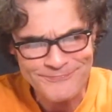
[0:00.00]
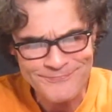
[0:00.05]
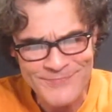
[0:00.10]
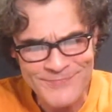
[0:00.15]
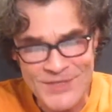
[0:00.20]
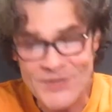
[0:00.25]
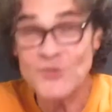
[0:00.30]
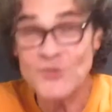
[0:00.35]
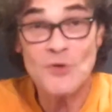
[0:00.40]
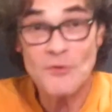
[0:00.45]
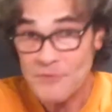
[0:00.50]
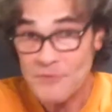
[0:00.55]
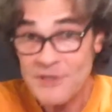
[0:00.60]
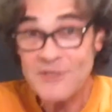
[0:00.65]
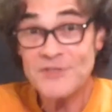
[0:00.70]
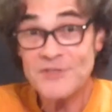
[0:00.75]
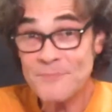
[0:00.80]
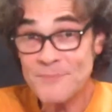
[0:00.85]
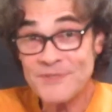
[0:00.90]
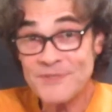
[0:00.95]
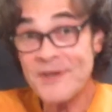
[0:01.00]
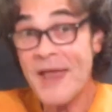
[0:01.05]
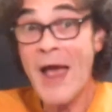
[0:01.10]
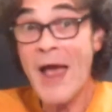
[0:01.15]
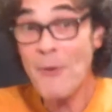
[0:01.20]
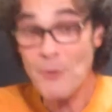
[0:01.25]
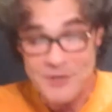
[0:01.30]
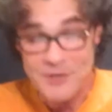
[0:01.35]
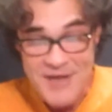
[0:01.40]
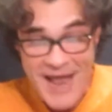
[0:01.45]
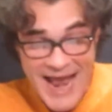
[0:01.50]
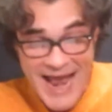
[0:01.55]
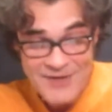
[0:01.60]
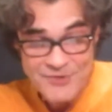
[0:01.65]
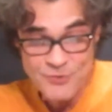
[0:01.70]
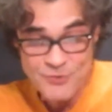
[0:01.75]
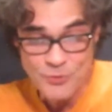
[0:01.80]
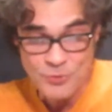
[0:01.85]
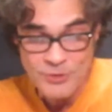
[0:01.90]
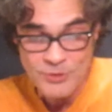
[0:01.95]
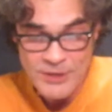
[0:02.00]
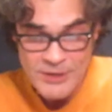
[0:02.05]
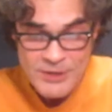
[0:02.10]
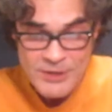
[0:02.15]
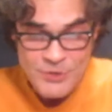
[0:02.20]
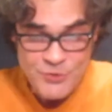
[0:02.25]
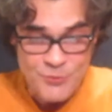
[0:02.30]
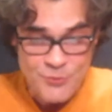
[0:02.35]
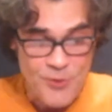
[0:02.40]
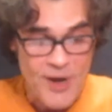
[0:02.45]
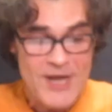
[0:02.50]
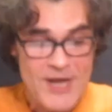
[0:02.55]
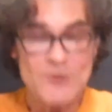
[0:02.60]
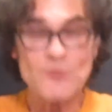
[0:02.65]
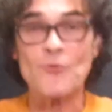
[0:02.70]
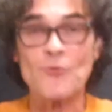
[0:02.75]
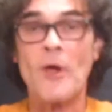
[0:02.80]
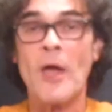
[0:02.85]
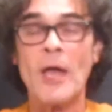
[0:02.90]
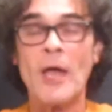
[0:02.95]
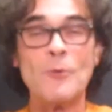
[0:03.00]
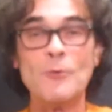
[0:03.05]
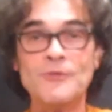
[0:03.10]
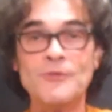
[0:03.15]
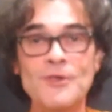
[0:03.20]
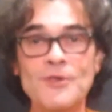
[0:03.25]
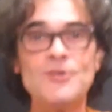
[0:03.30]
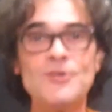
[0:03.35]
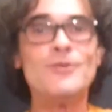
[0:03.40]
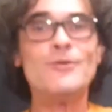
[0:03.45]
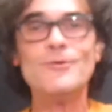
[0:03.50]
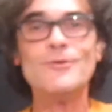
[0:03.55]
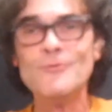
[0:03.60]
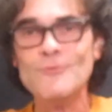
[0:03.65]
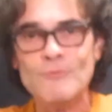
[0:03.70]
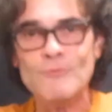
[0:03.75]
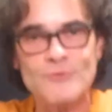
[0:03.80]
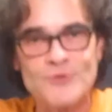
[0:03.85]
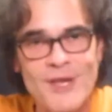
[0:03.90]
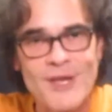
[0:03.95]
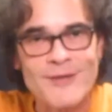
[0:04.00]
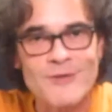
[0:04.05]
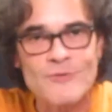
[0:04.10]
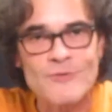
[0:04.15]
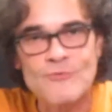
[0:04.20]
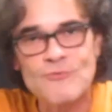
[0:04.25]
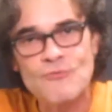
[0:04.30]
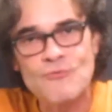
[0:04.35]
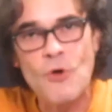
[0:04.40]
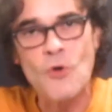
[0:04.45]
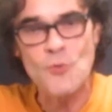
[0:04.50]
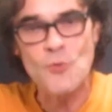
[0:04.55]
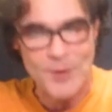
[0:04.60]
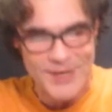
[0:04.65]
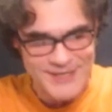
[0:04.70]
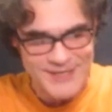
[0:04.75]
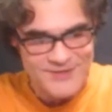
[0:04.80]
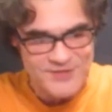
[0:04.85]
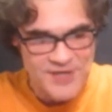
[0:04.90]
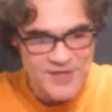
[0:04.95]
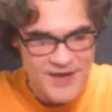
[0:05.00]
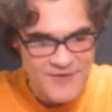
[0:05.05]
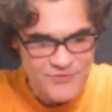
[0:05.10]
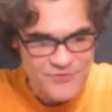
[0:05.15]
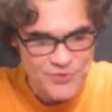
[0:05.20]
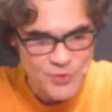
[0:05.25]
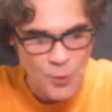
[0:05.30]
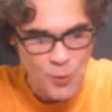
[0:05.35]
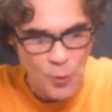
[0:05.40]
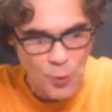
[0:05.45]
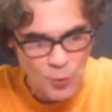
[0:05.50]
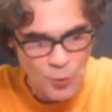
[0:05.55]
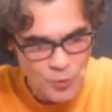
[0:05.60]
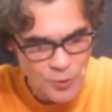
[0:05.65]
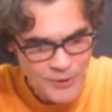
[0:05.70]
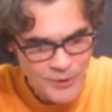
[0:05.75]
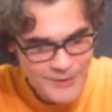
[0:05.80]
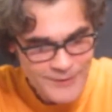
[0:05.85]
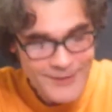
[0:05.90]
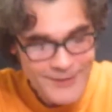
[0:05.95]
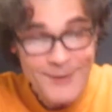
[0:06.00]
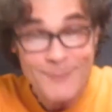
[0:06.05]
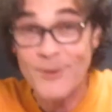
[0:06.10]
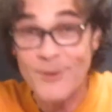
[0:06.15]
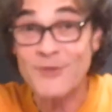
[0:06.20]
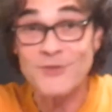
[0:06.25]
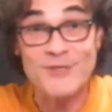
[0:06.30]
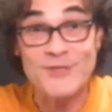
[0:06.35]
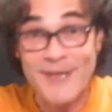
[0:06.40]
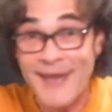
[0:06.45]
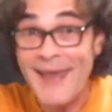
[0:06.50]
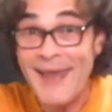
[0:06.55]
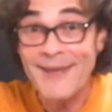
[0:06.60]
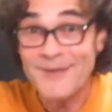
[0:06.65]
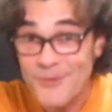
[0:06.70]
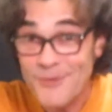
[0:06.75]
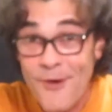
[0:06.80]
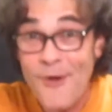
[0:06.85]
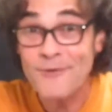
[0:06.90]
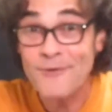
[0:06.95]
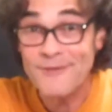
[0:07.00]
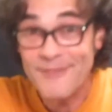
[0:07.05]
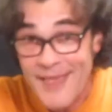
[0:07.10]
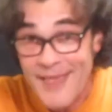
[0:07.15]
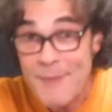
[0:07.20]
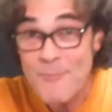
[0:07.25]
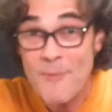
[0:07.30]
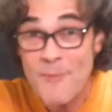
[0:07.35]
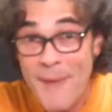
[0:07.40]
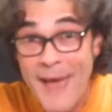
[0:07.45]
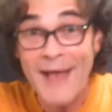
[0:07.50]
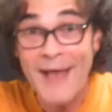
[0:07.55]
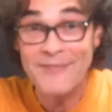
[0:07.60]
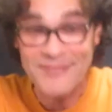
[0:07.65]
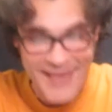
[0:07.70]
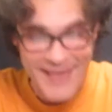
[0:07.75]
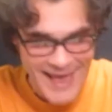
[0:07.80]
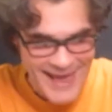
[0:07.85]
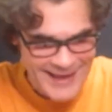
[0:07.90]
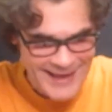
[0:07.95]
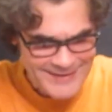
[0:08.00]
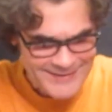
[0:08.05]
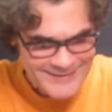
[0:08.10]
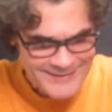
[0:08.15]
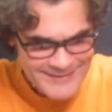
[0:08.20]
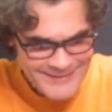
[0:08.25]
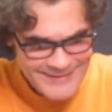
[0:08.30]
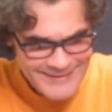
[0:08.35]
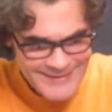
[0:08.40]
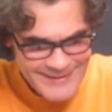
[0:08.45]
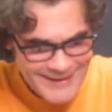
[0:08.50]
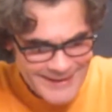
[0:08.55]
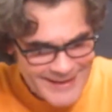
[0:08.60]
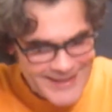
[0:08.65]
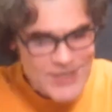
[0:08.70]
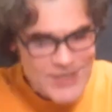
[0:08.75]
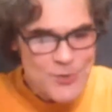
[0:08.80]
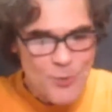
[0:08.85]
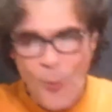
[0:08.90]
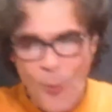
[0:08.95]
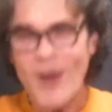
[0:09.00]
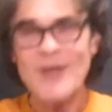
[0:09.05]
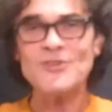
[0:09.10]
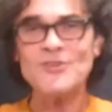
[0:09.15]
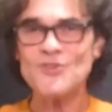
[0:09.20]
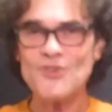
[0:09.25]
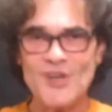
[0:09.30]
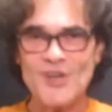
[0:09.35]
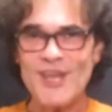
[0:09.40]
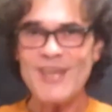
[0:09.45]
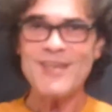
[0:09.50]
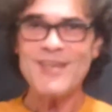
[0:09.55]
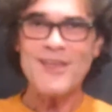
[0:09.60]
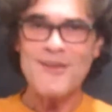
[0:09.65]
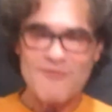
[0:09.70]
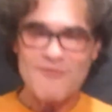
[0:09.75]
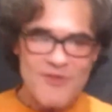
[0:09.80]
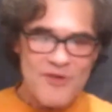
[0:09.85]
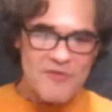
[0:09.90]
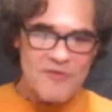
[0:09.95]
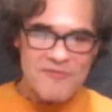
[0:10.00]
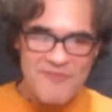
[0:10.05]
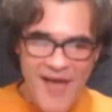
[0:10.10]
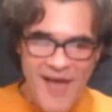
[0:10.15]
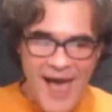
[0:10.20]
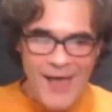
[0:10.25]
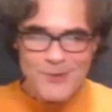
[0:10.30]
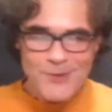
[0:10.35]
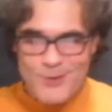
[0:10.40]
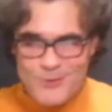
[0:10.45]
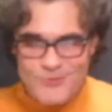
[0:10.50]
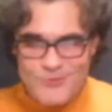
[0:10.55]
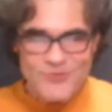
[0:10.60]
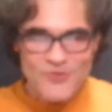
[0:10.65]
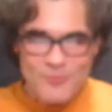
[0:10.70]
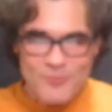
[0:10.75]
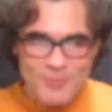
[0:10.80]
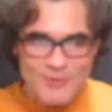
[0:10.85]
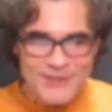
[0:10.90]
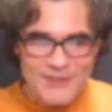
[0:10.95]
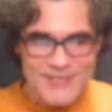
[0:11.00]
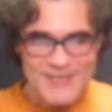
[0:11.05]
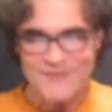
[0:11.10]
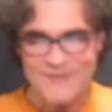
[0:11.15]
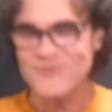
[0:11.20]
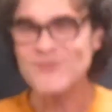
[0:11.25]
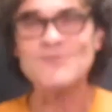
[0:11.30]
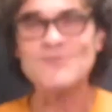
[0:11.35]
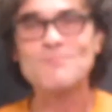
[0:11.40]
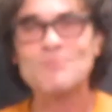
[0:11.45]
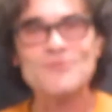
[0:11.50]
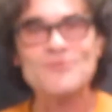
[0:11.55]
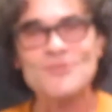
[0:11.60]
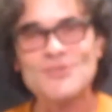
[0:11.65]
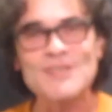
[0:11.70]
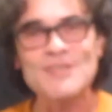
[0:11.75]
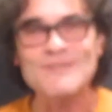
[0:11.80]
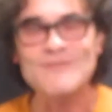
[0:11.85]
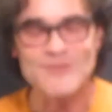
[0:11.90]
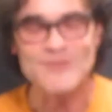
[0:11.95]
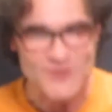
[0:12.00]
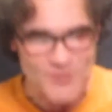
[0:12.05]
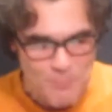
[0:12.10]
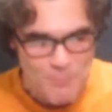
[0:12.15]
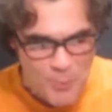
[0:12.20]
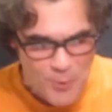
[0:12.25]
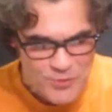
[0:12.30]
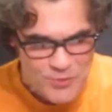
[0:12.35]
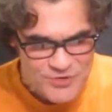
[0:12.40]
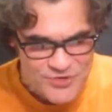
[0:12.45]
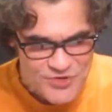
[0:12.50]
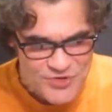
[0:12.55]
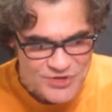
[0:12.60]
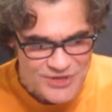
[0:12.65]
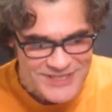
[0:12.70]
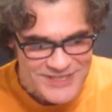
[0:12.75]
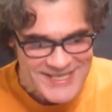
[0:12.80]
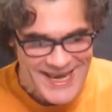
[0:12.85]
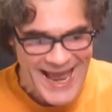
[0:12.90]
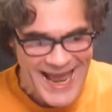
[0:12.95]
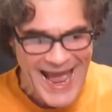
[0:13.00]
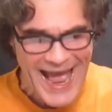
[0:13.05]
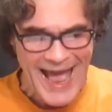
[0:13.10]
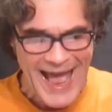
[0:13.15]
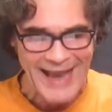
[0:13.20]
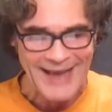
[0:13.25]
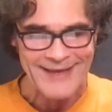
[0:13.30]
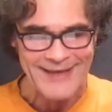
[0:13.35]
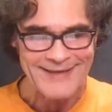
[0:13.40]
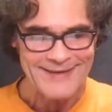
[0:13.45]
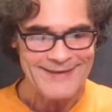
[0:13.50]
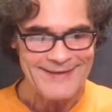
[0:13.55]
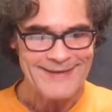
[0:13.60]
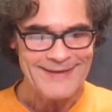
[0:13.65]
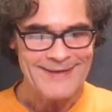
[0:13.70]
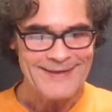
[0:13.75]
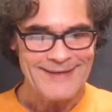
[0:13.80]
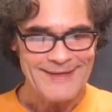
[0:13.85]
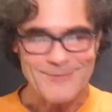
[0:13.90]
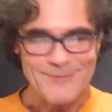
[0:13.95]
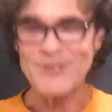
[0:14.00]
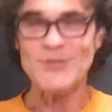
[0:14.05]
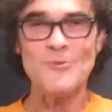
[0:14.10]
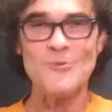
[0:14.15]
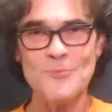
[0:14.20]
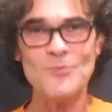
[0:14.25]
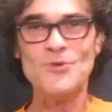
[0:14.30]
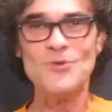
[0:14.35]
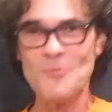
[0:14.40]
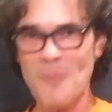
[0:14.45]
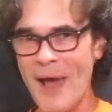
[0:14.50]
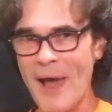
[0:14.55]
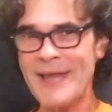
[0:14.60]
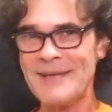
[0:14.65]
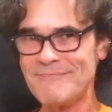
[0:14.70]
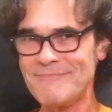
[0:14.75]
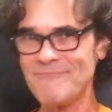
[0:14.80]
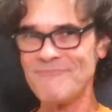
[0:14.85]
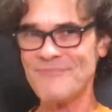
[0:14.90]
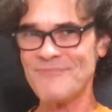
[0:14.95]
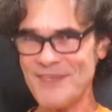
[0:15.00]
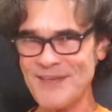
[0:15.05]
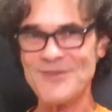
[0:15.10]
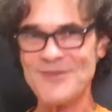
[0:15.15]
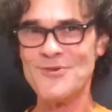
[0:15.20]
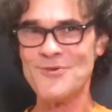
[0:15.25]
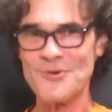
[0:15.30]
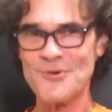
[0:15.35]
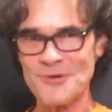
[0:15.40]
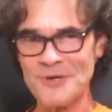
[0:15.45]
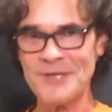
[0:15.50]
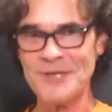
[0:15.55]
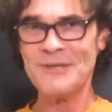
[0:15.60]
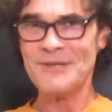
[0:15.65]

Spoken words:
Conservatism is now a national train wreck with a huge and growing death toll. But you can't talk to them about that. Any questioning of their values or beliefs is perceived as a personal attack. I mean, you might think you're